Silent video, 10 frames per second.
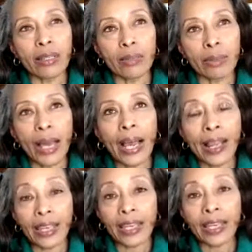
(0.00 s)
I
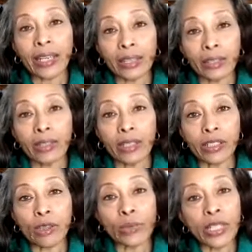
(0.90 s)
think is the
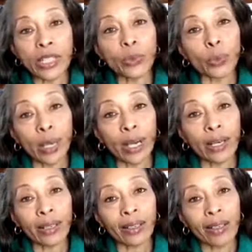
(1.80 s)
reason
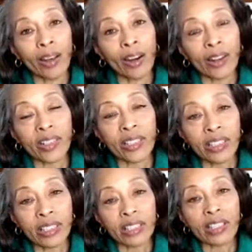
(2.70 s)
why heart disease
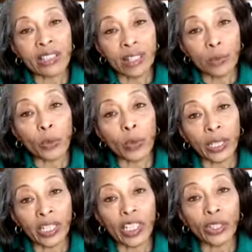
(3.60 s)
is the #1
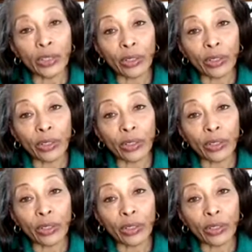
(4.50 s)
killer